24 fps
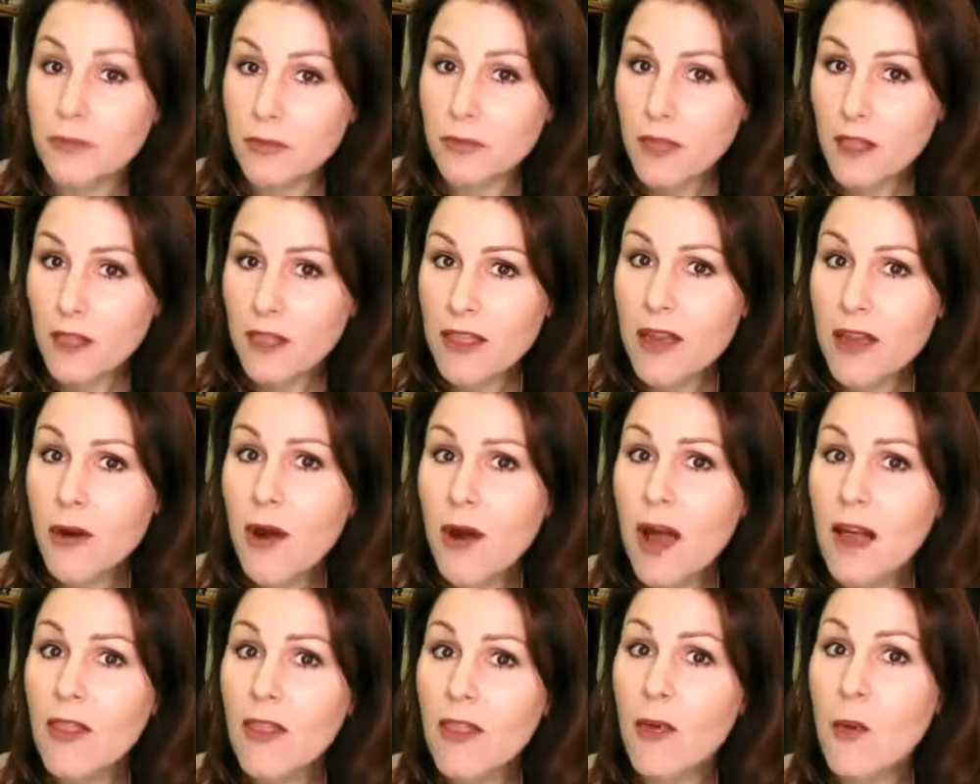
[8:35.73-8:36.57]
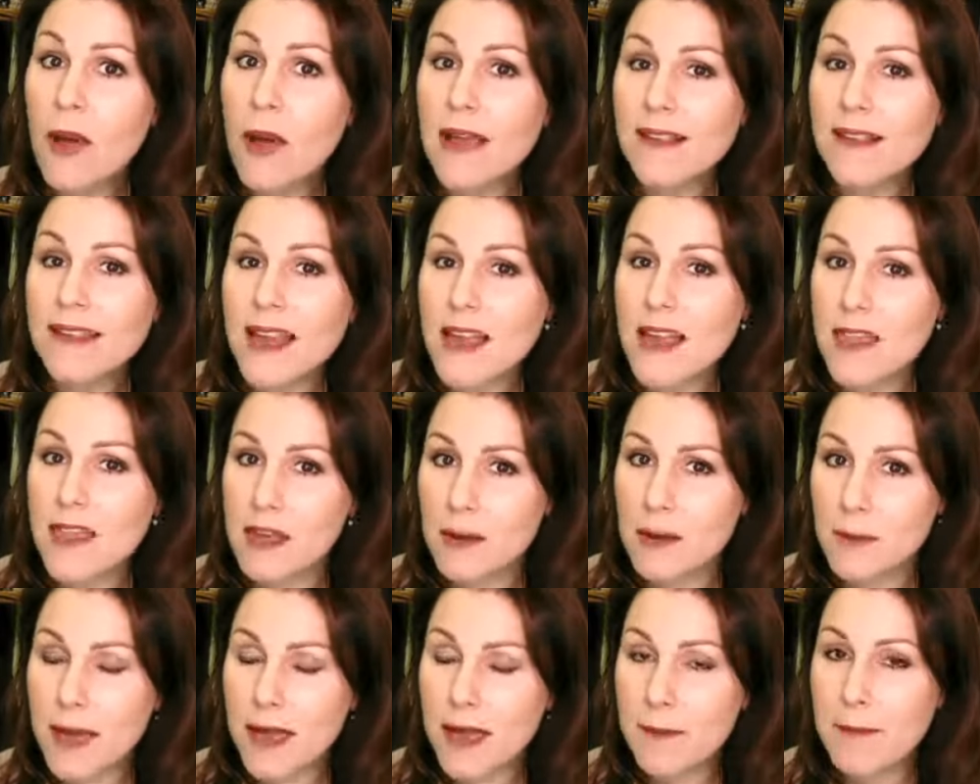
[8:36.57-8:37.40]
There are other ways out there
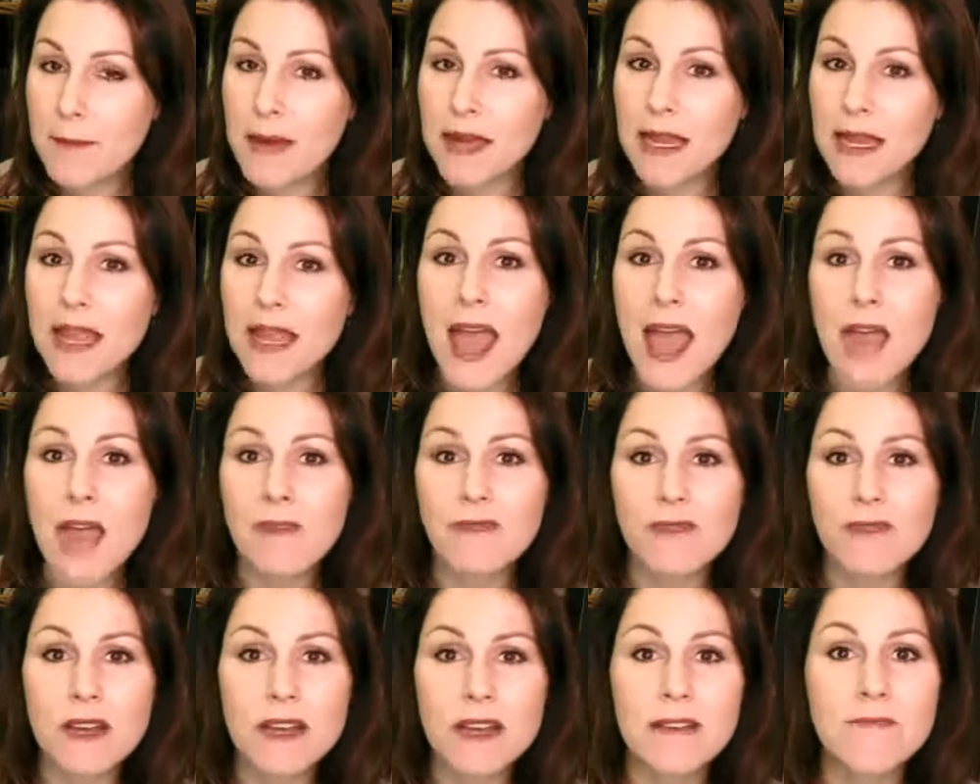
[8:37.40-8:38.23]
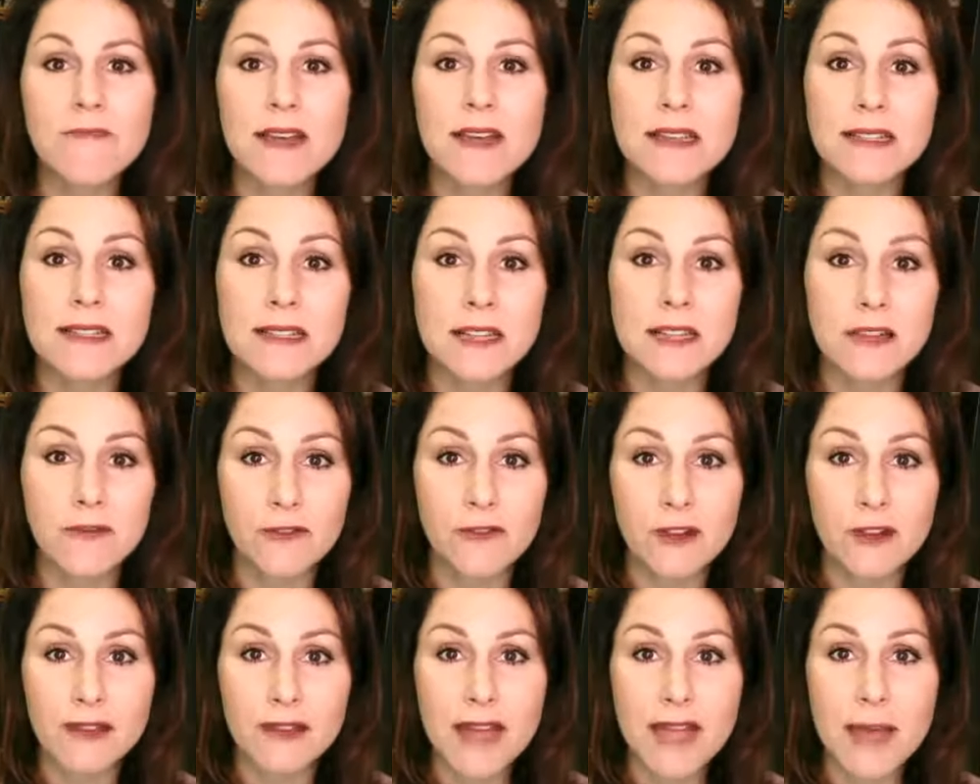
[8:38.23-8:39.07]
to make money, and rent investing, for
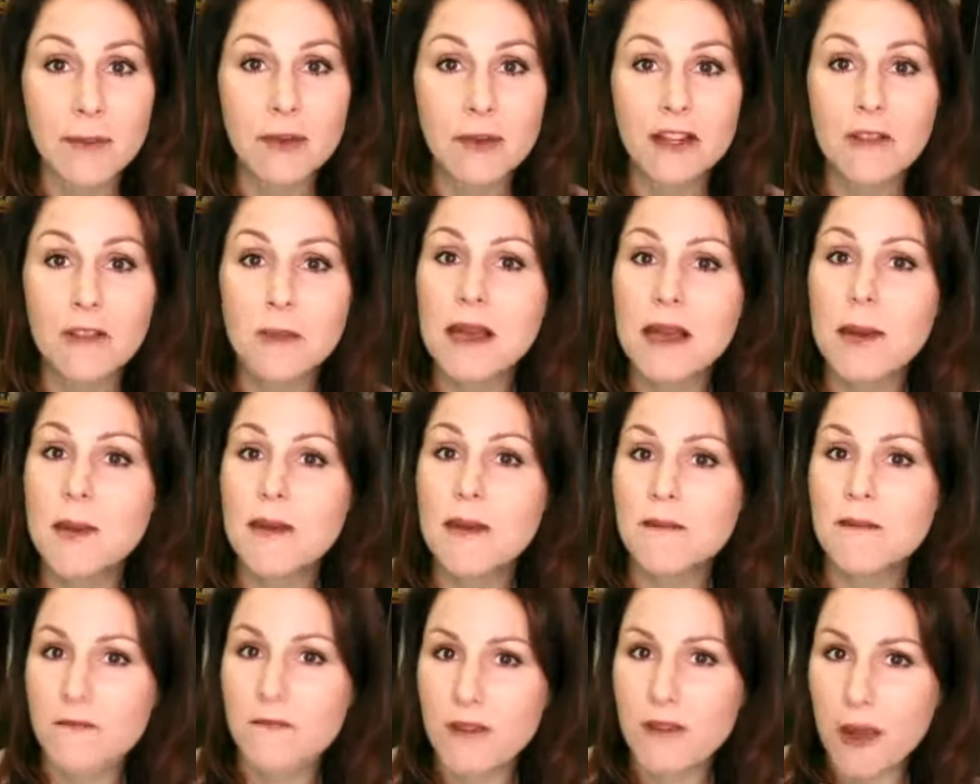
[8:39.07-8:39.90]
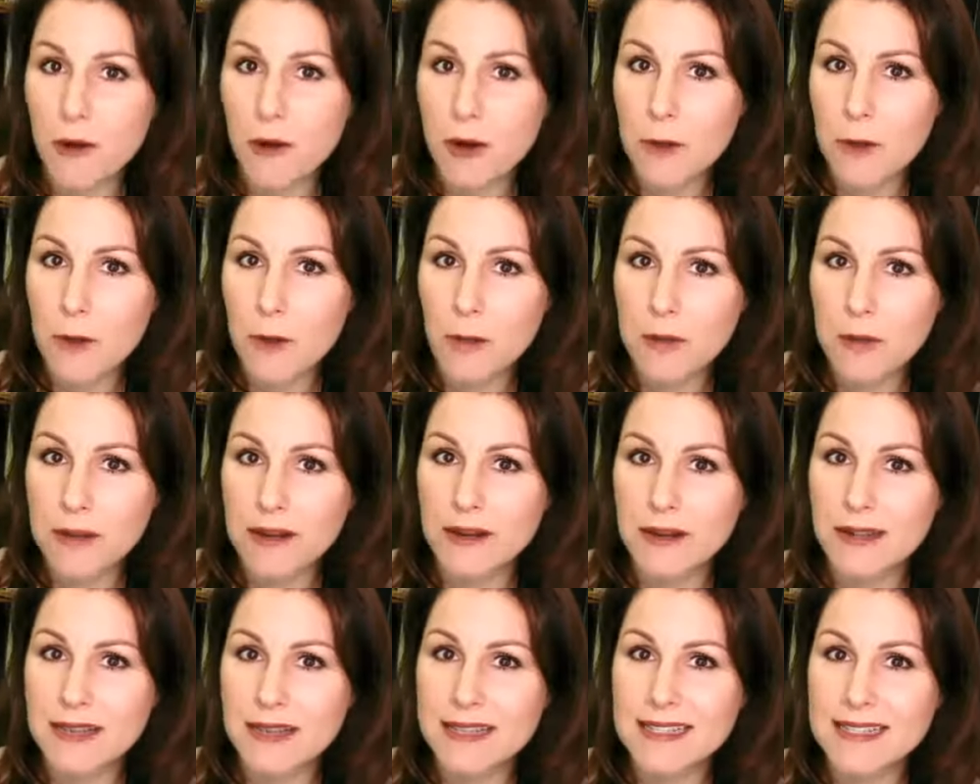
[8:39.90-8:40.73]
example, is becoming very
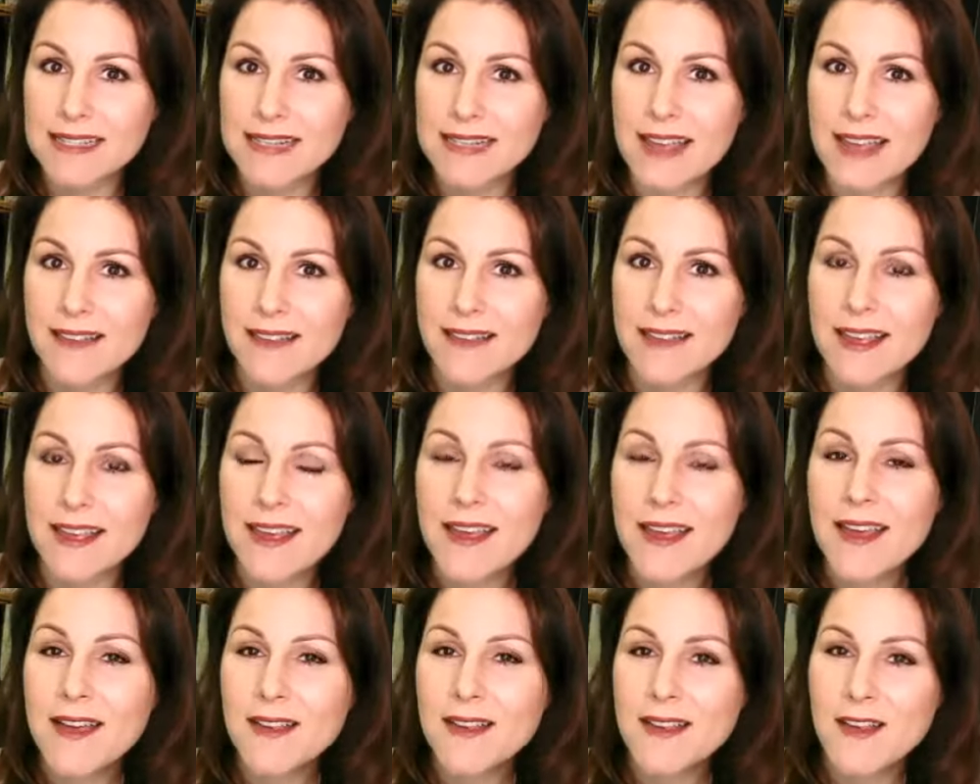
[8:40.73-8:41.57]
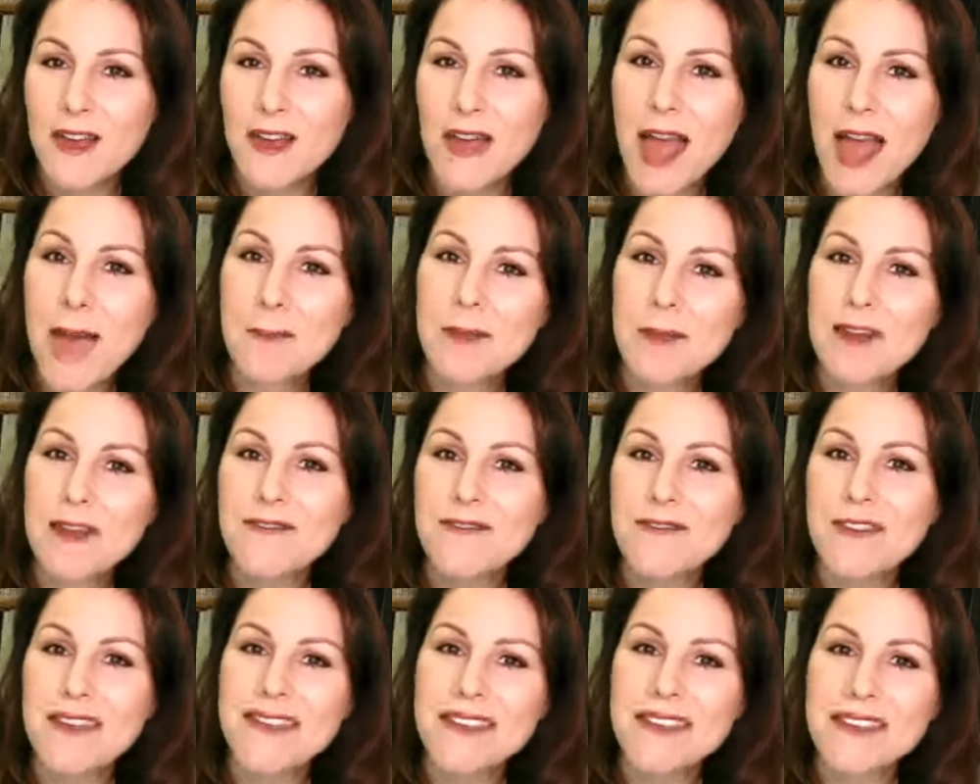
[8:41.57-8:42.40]
popular these days. So happy
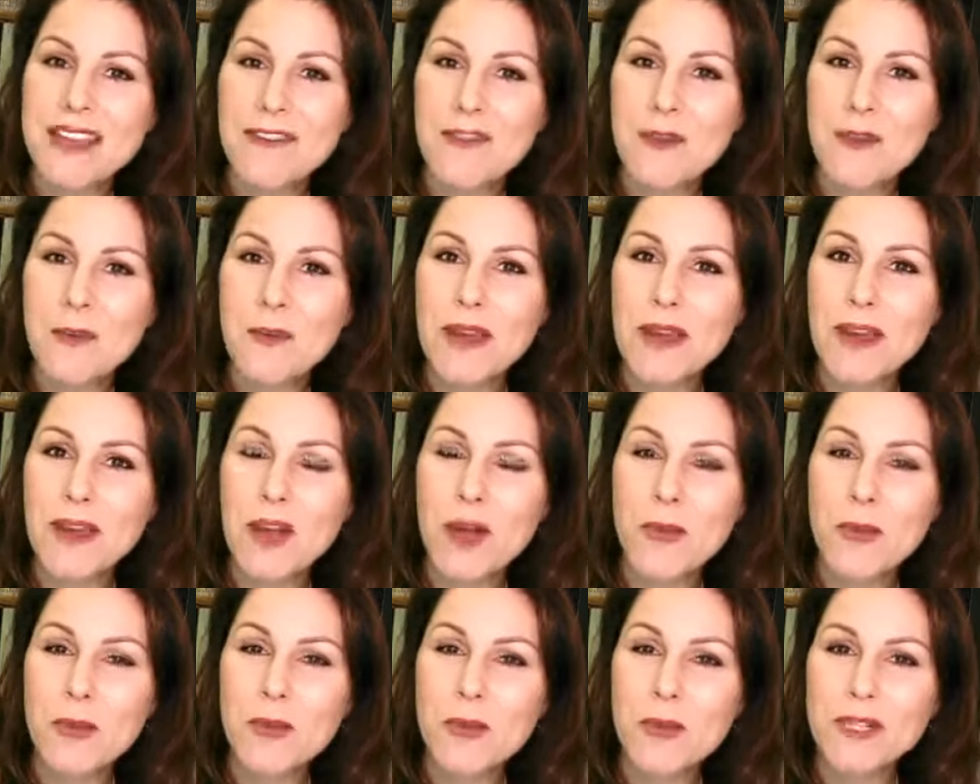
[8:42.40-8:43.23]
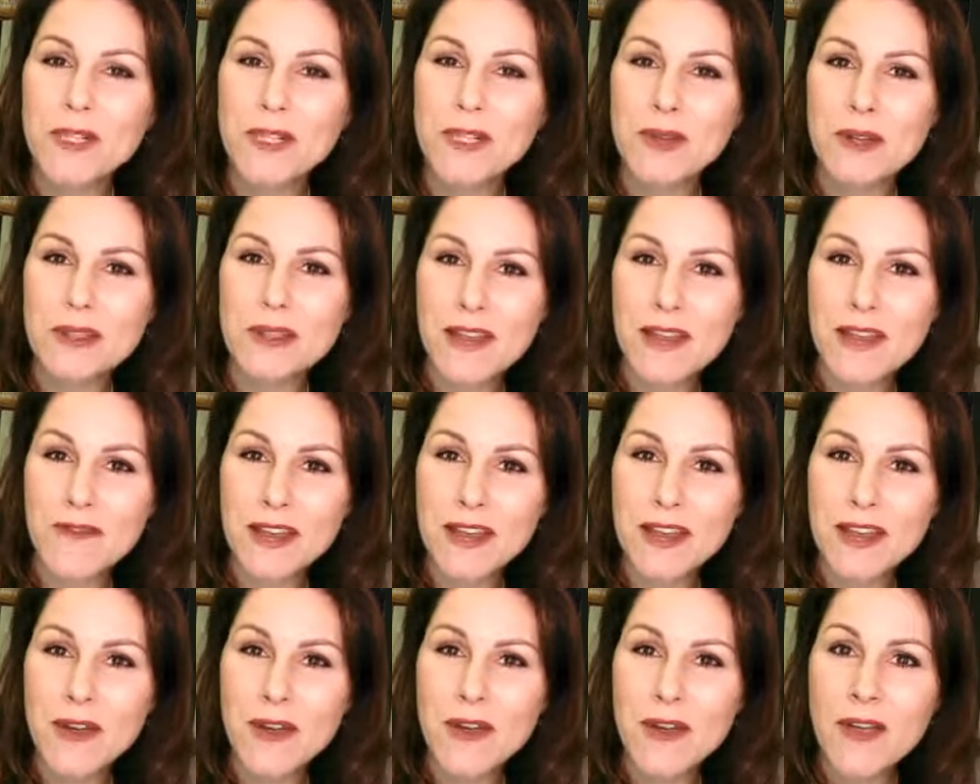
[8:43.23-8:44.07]
investing, everyone. I hope you enjoyed that
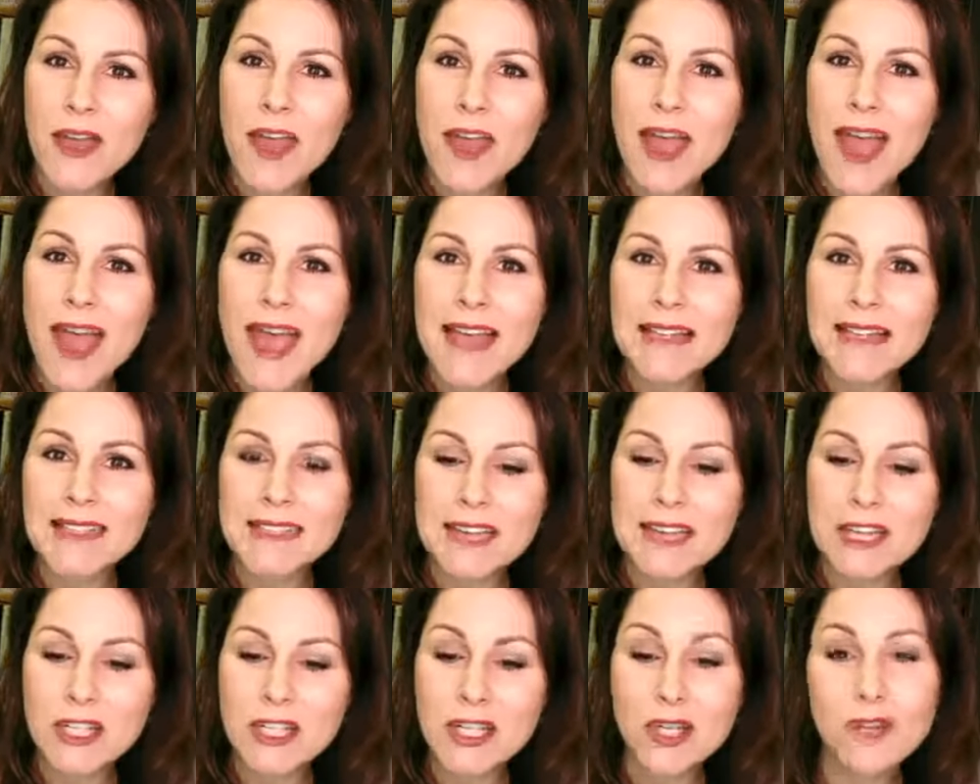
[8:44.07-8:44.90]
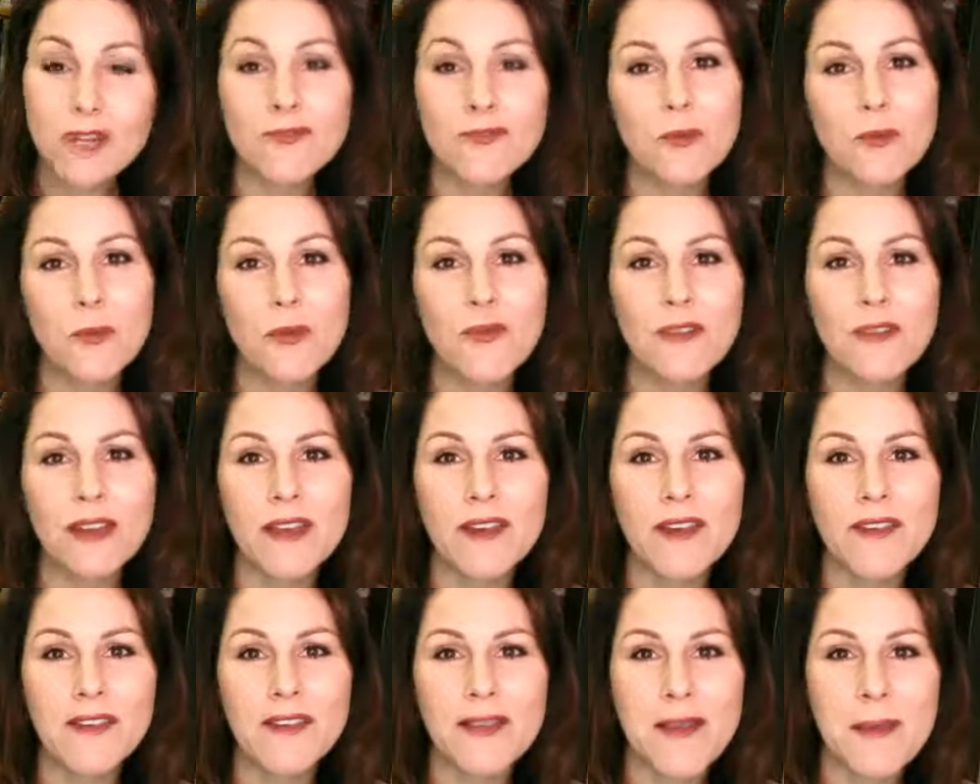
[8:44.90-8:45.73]
video and stay tuned for more
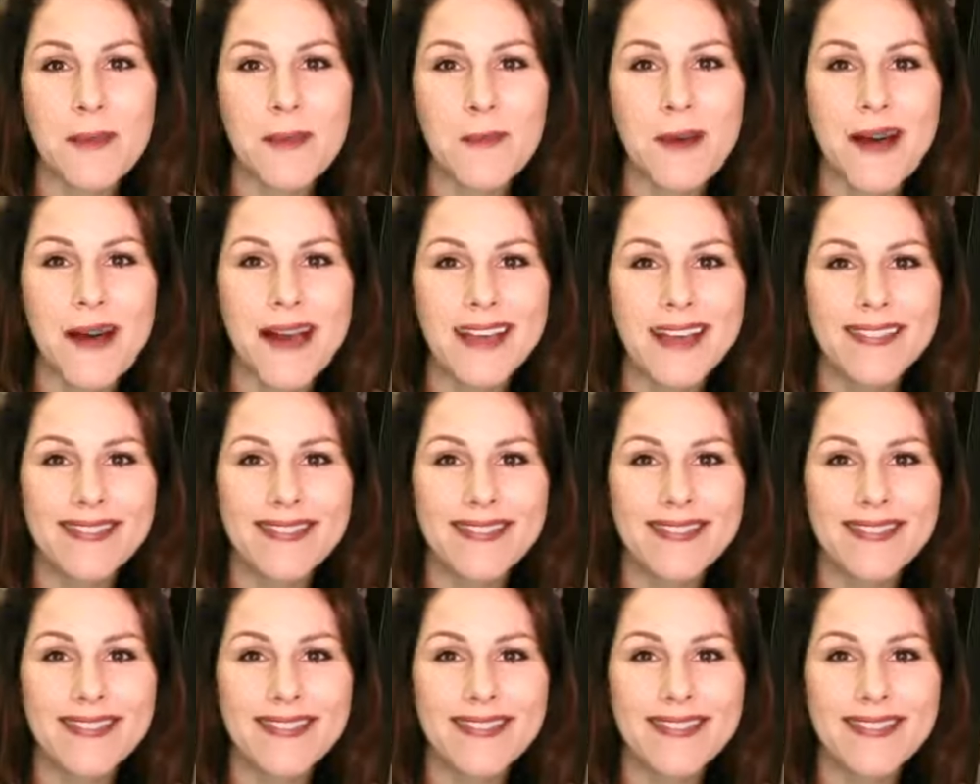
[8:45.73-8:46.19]
videos. Bye.